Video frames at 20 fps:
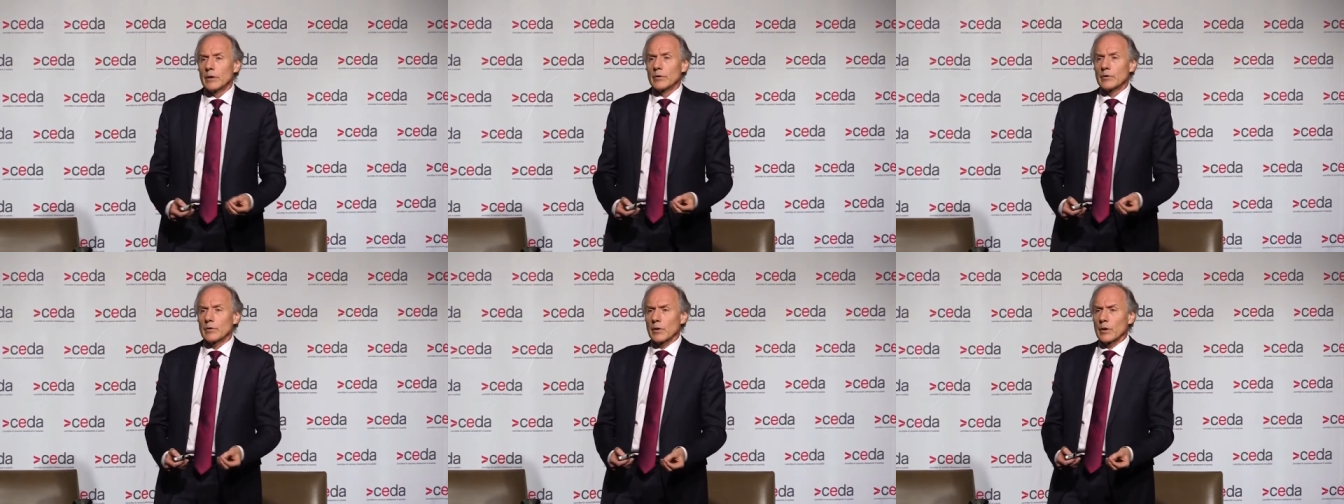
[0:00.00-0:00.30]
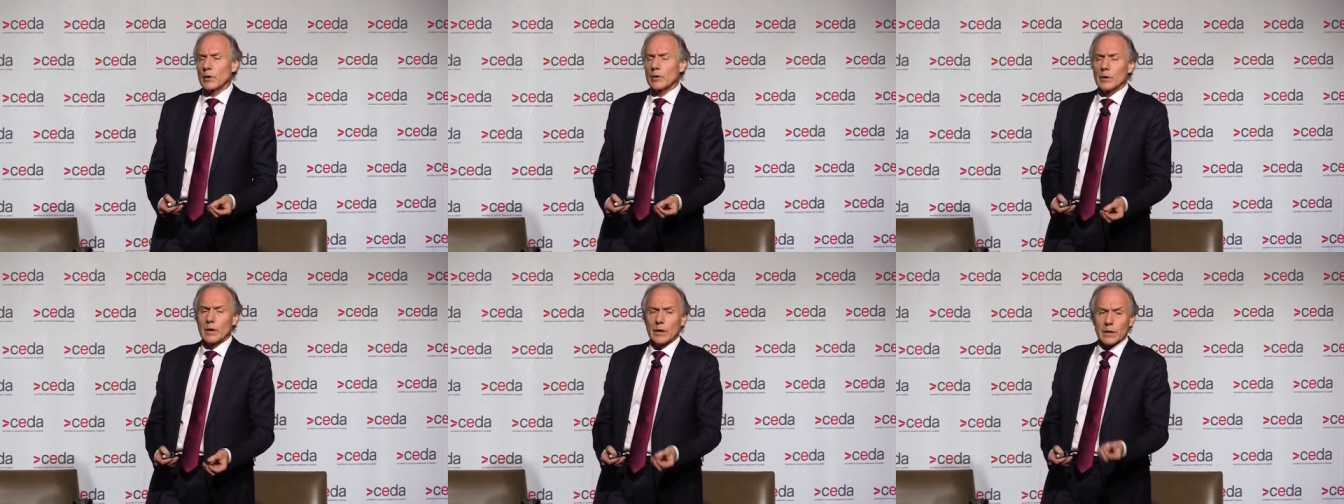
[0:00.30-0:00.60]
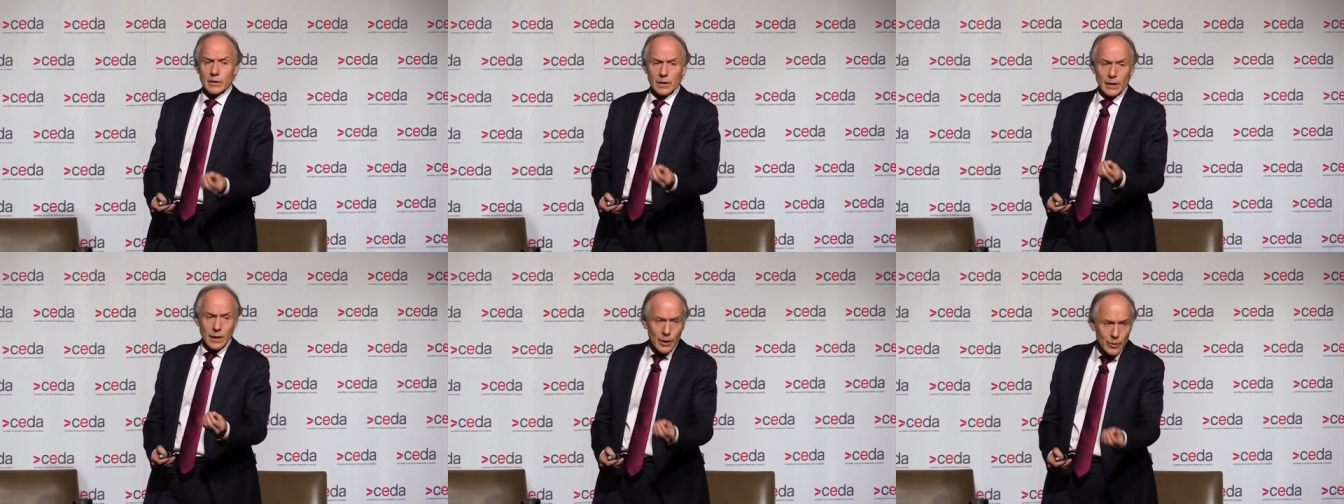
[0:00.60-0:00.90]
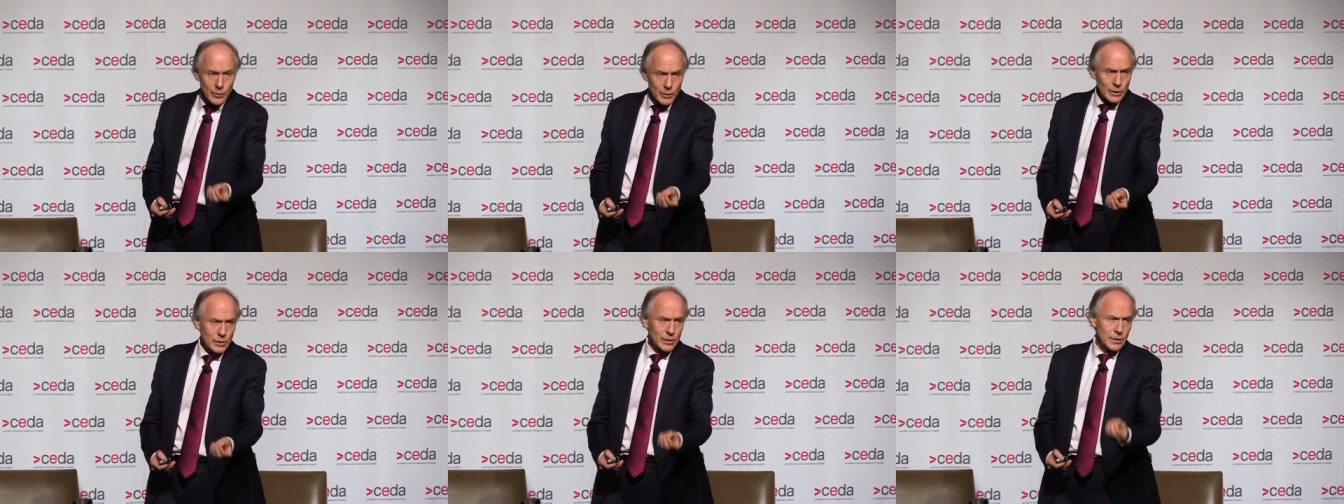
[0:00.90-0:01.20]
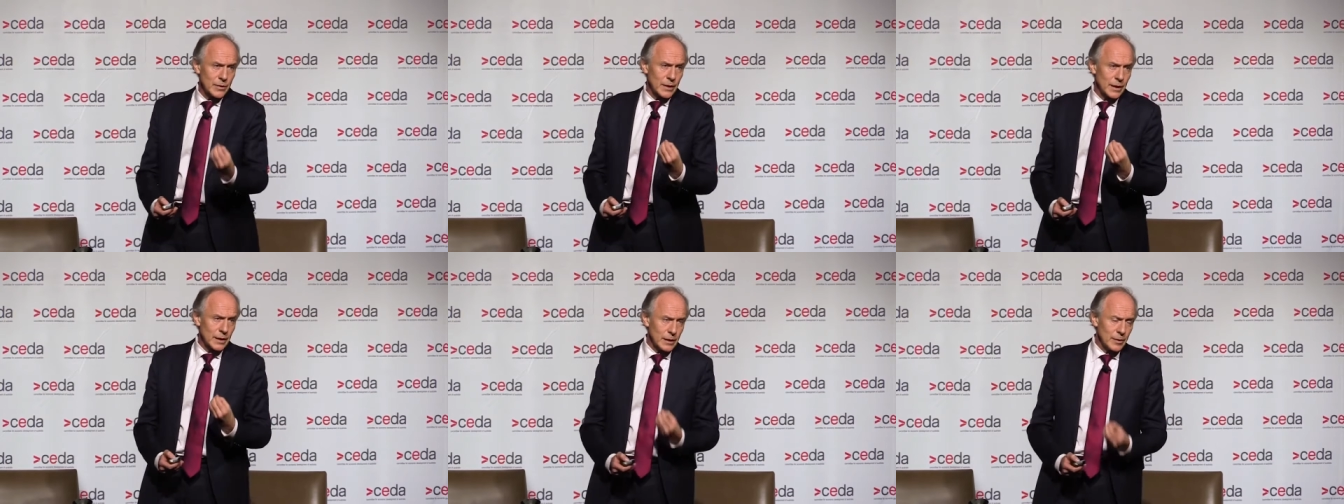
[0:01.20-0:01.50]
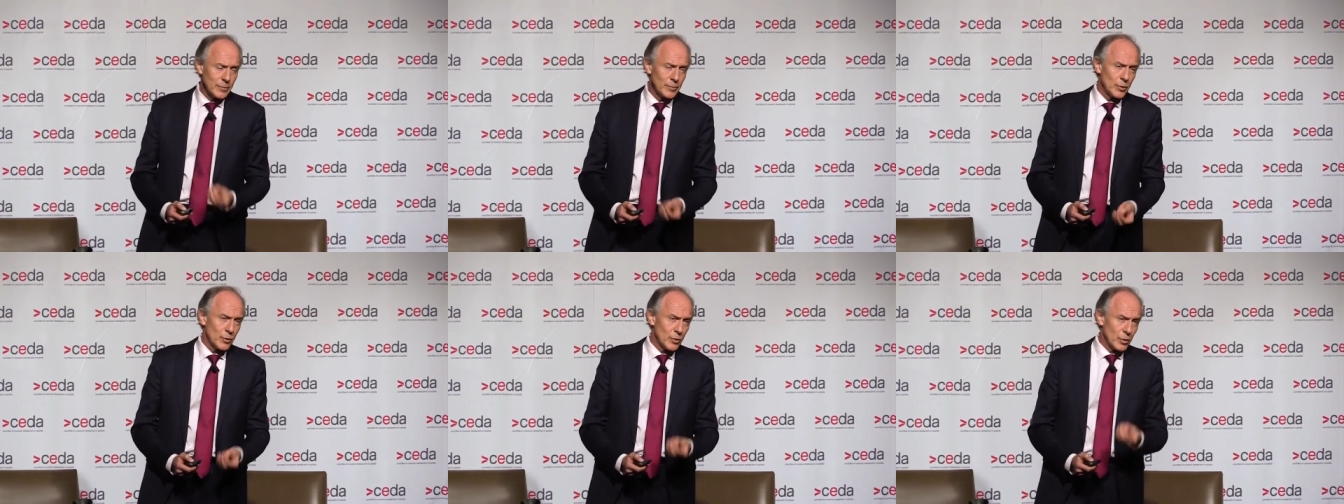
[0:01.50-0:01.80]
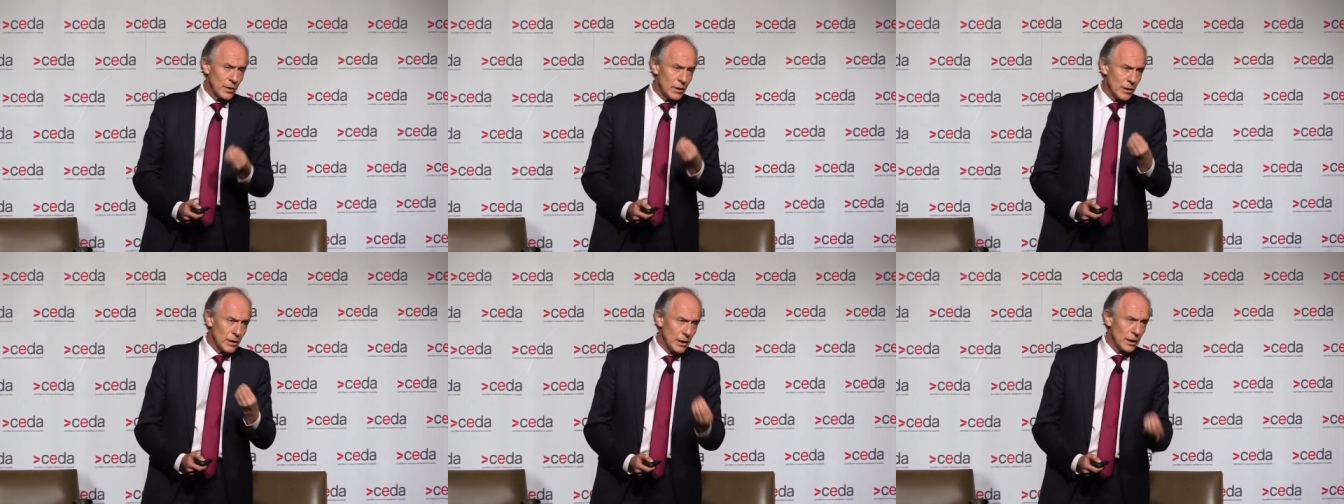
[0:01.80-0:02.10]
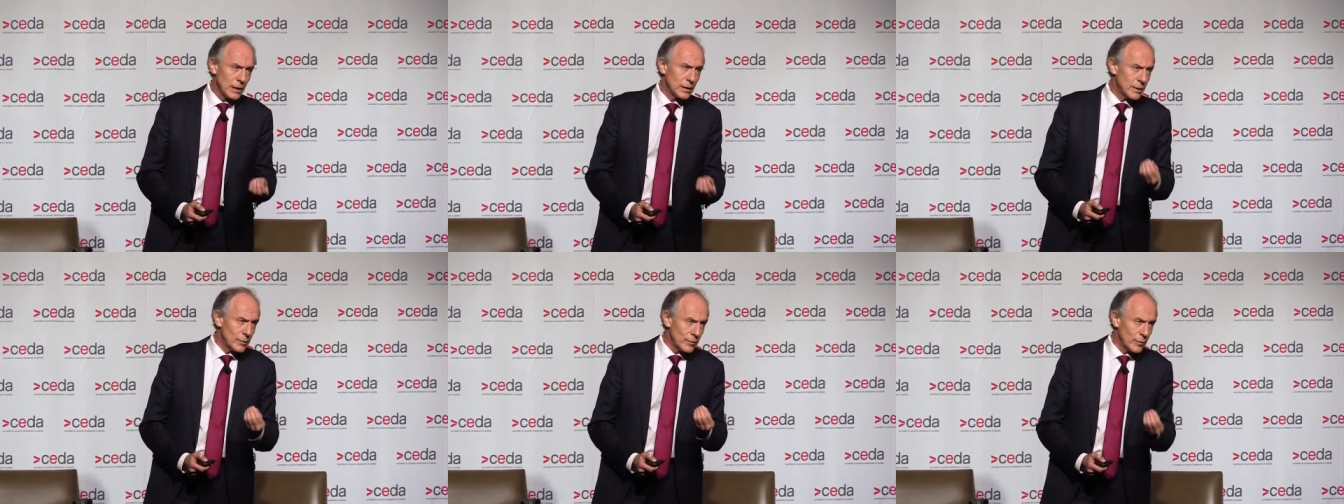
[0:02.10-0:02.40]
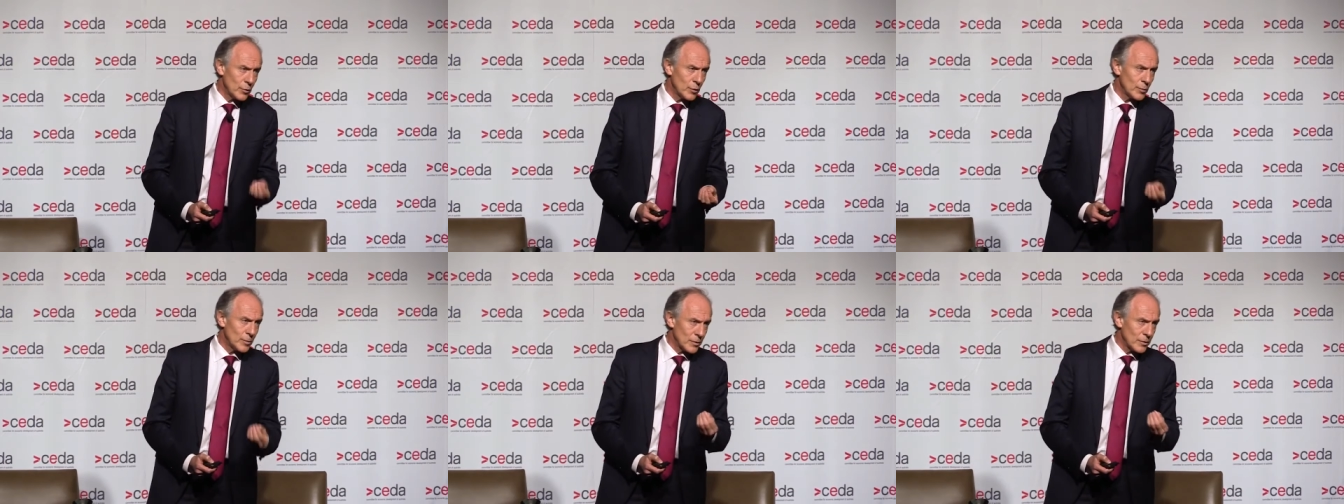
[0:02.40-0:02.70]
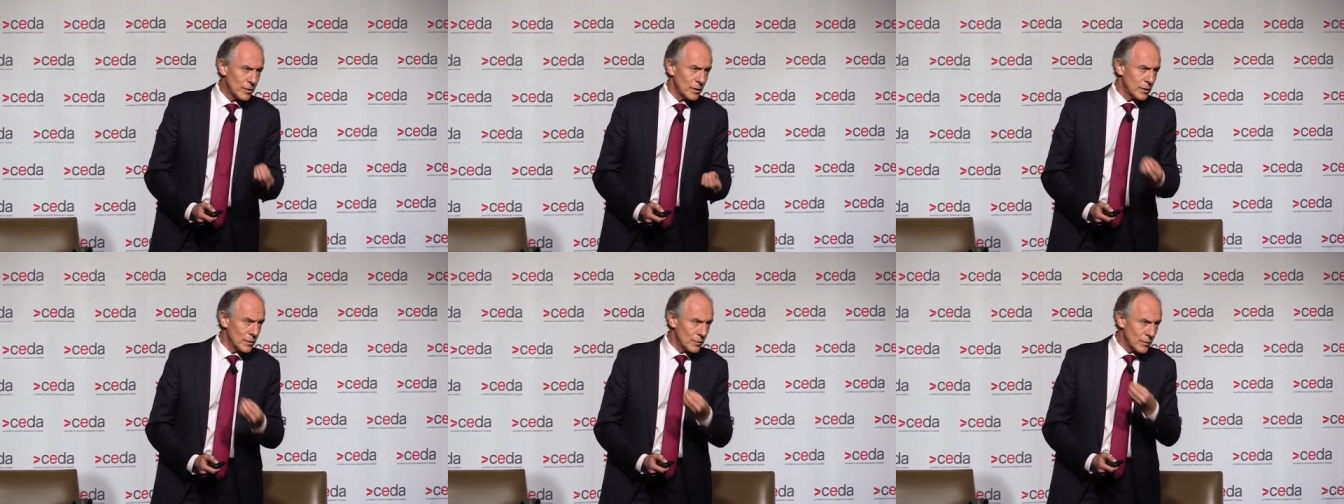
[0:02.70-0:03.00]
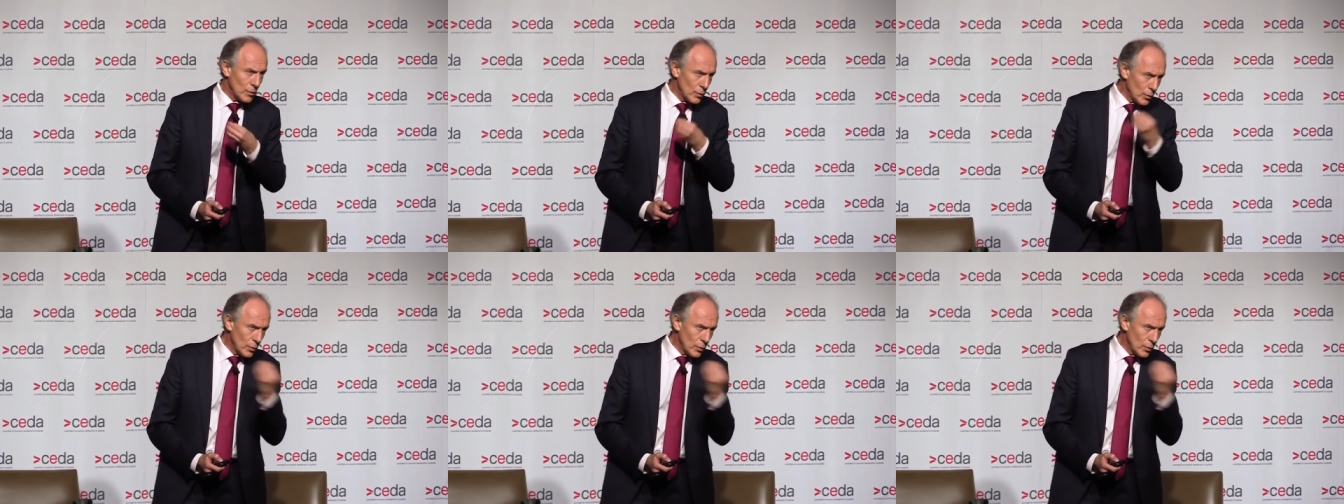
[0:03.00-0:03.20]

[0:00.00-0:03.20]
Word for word: So currently, they import 94% of